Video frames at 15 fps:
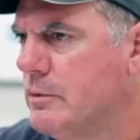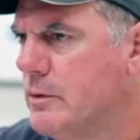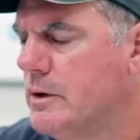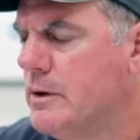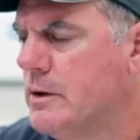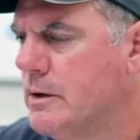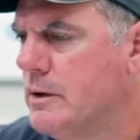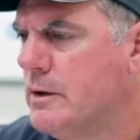
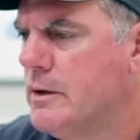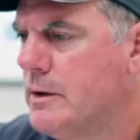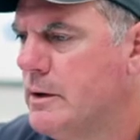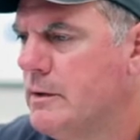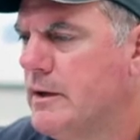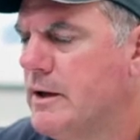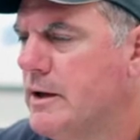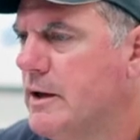where
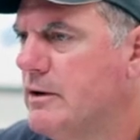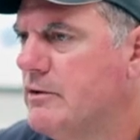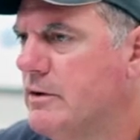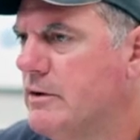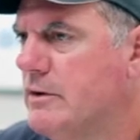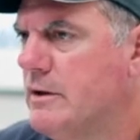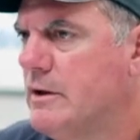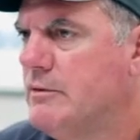they can
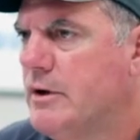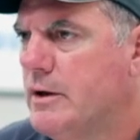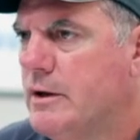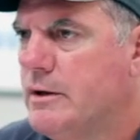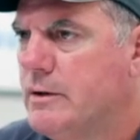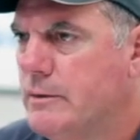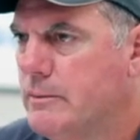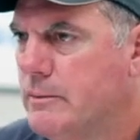actually
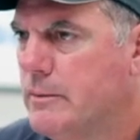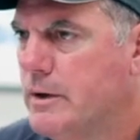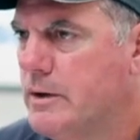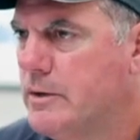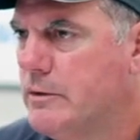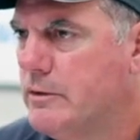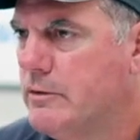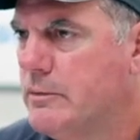deliver
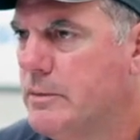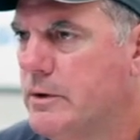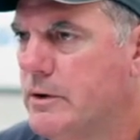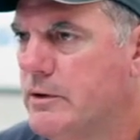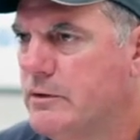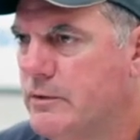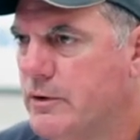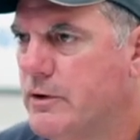medical
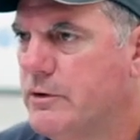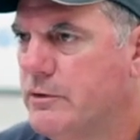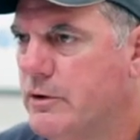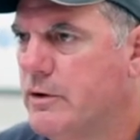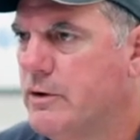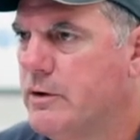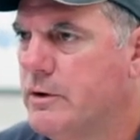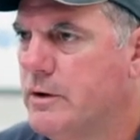supplies via
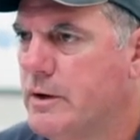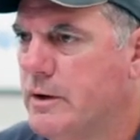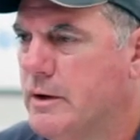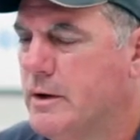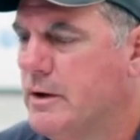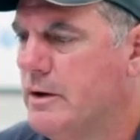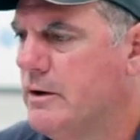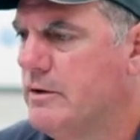drone.
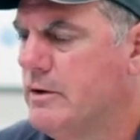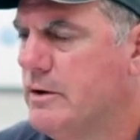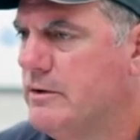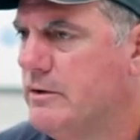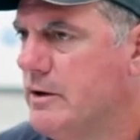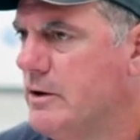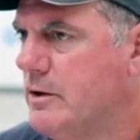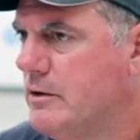Our
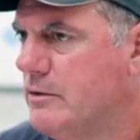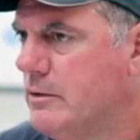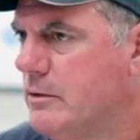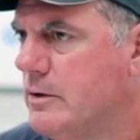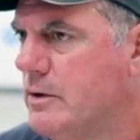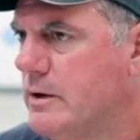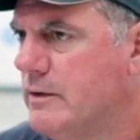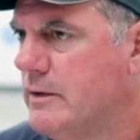IT guys are
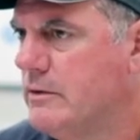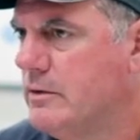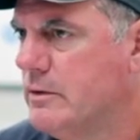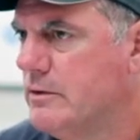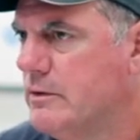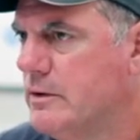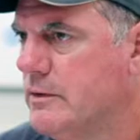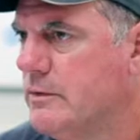looking at that
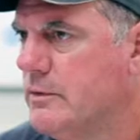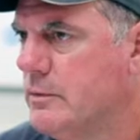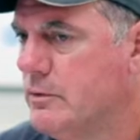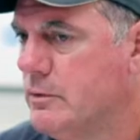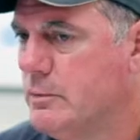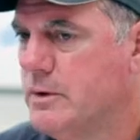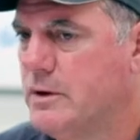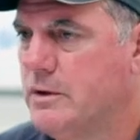sort of stuff,
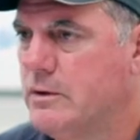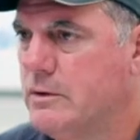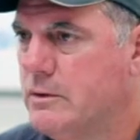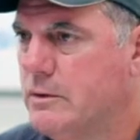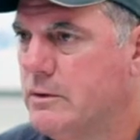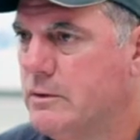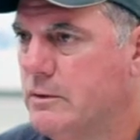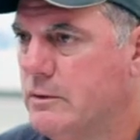which would be
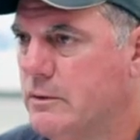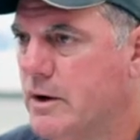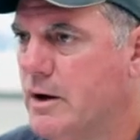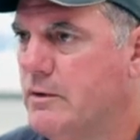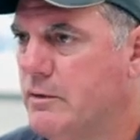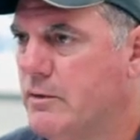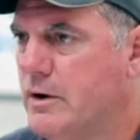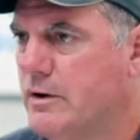
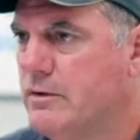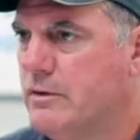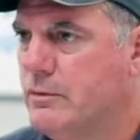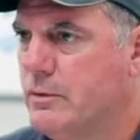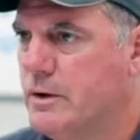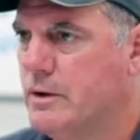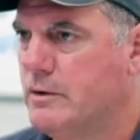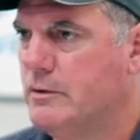great for us
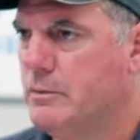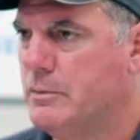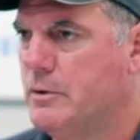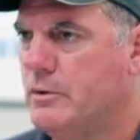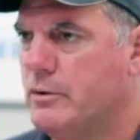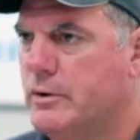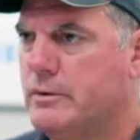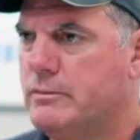if we can
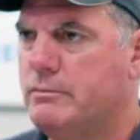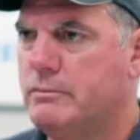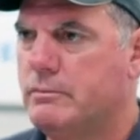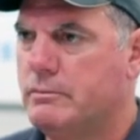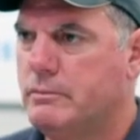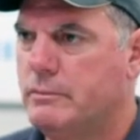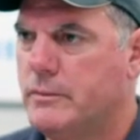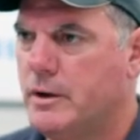deploy
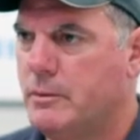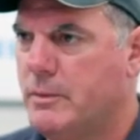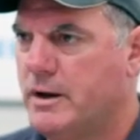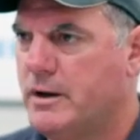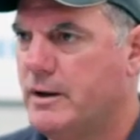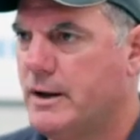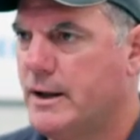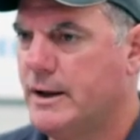
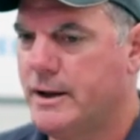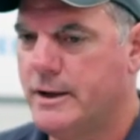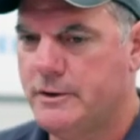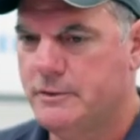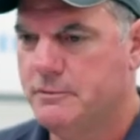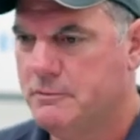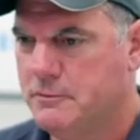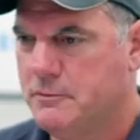medical
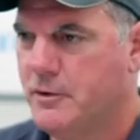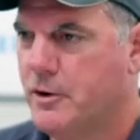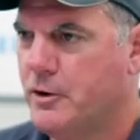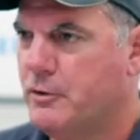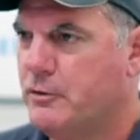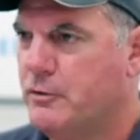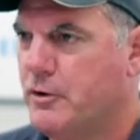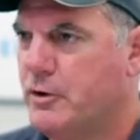aid
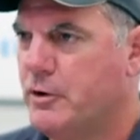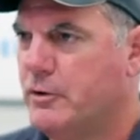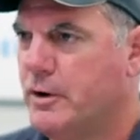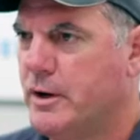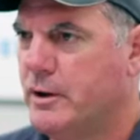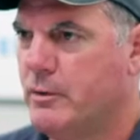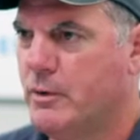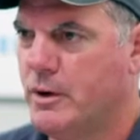via a drone
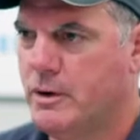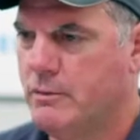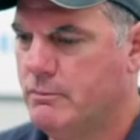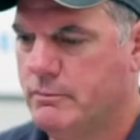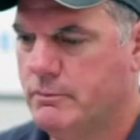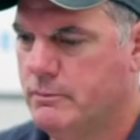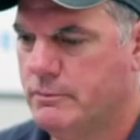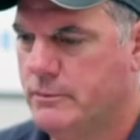anywhere
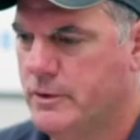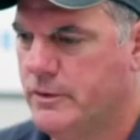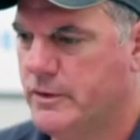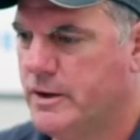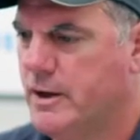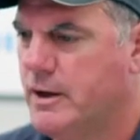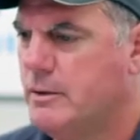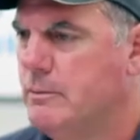on
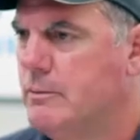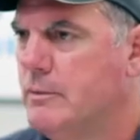the Cape.